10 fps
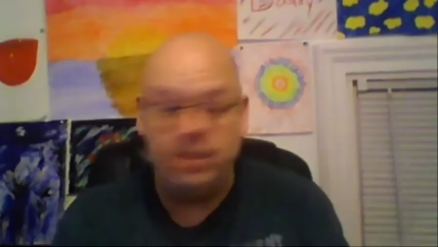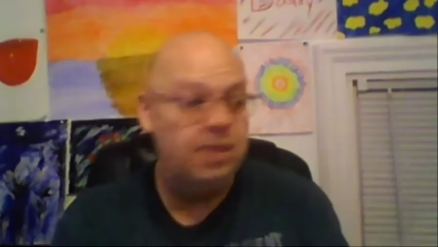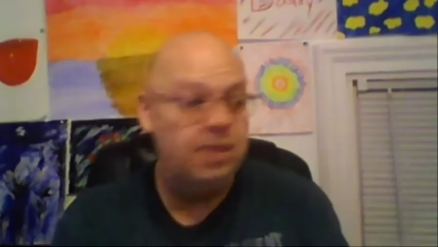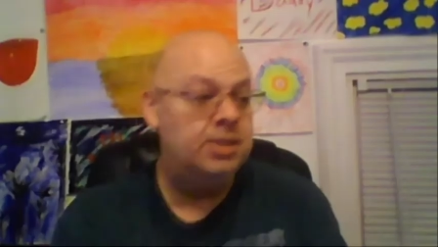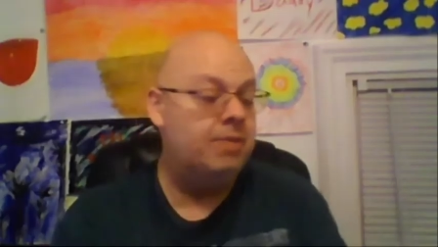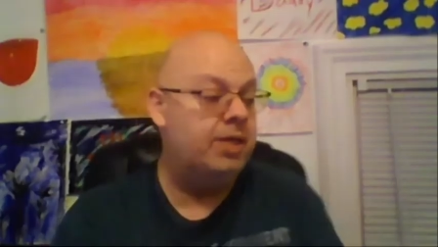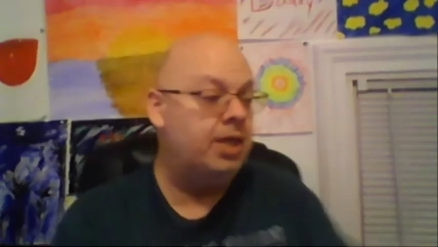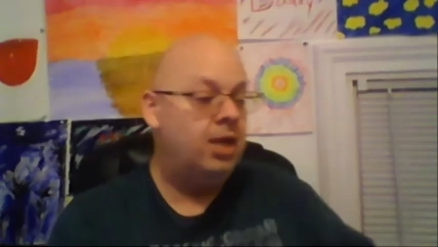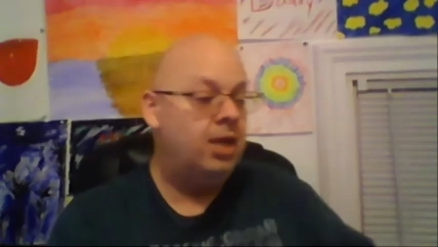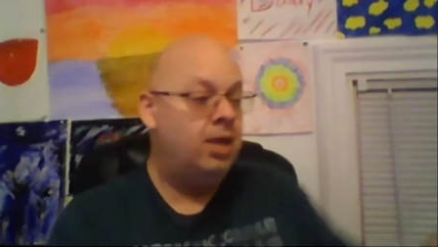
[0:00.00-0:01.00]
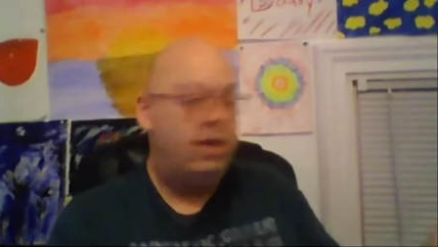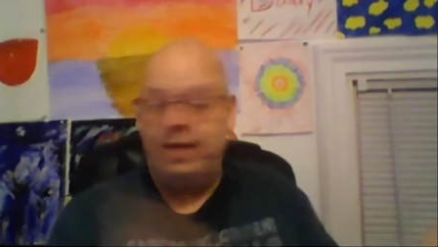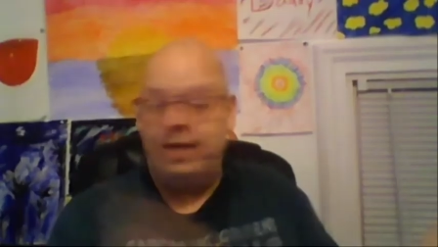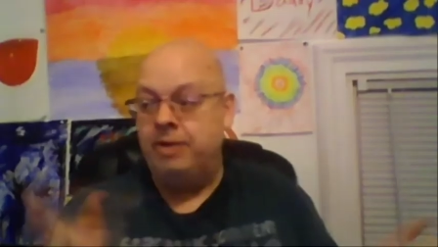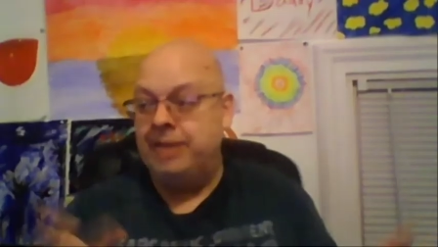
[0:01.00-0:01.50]
I'm like,
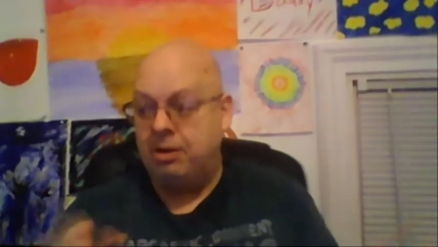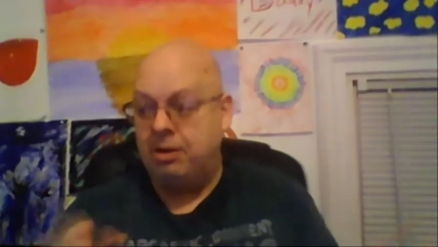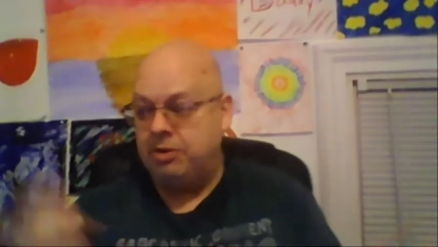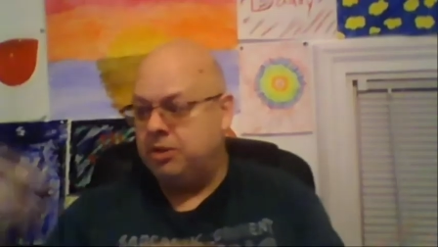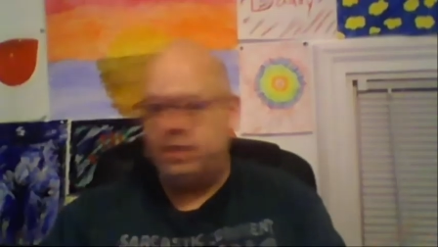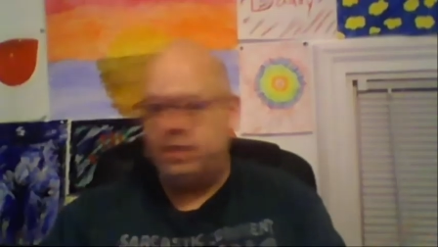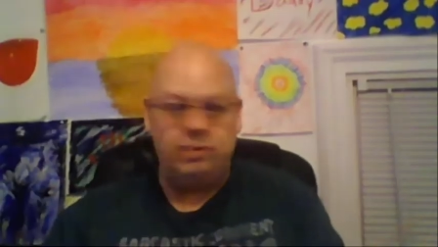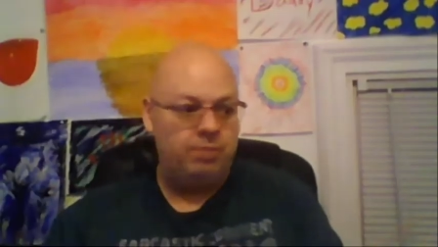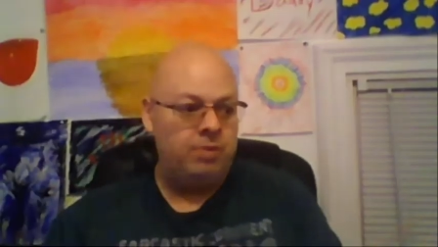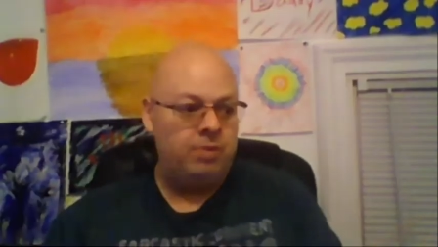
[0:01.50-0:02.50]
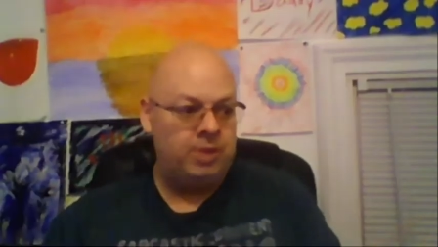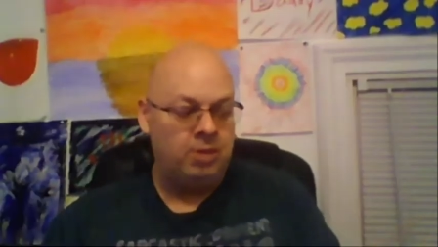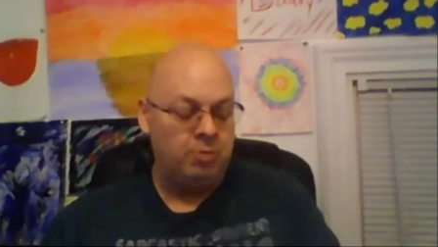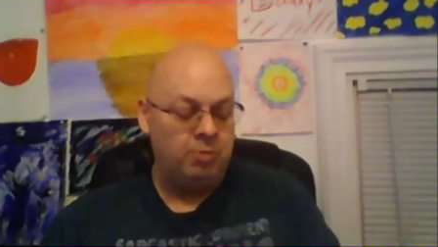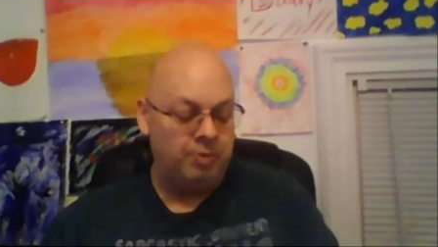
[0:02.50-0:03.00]
now there's these,
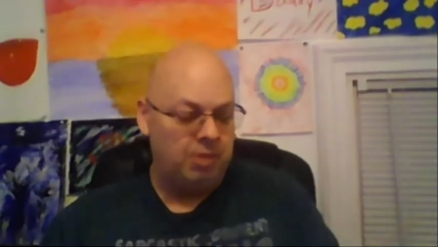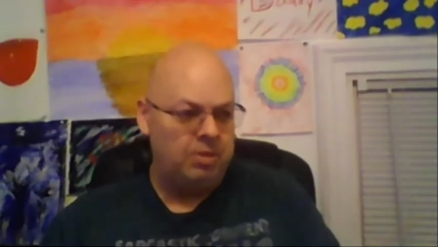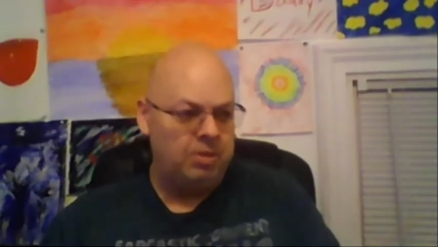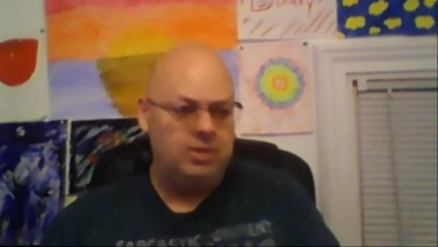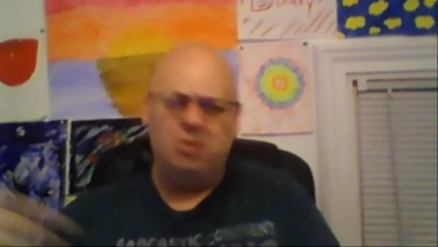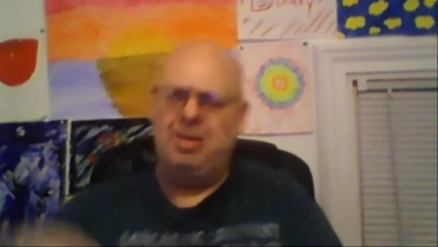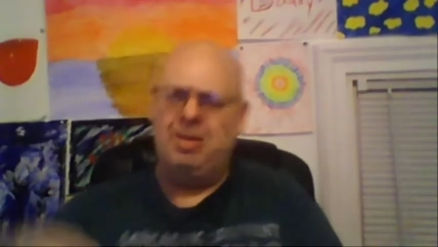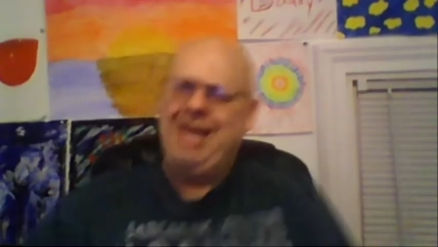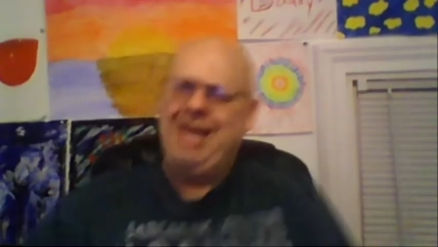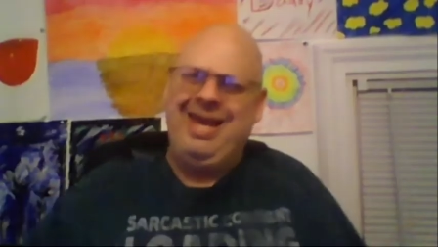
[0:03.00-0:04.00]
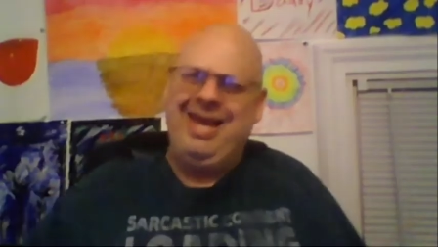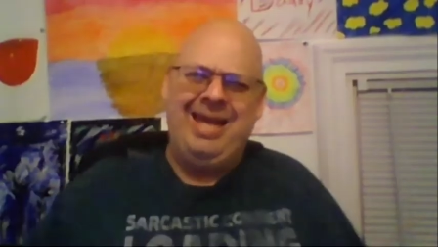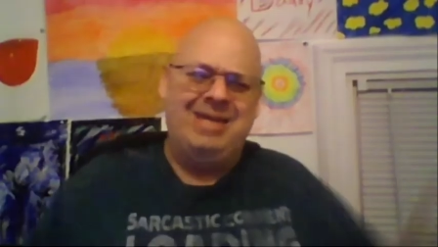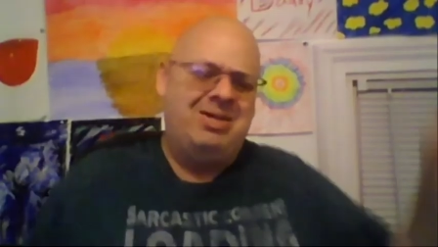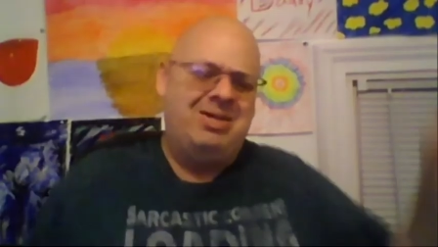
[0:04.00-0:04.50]
Republicans going, hey,
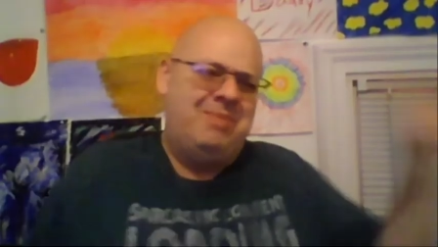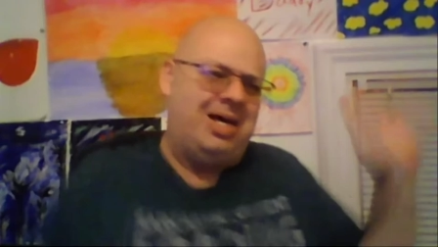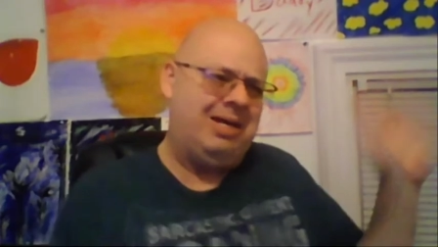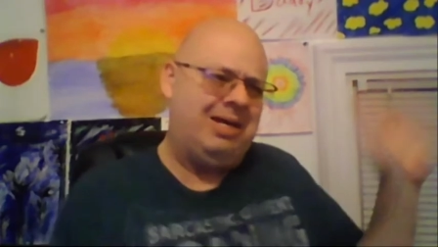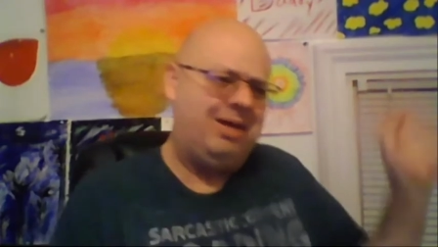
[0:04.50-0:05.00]
now come on.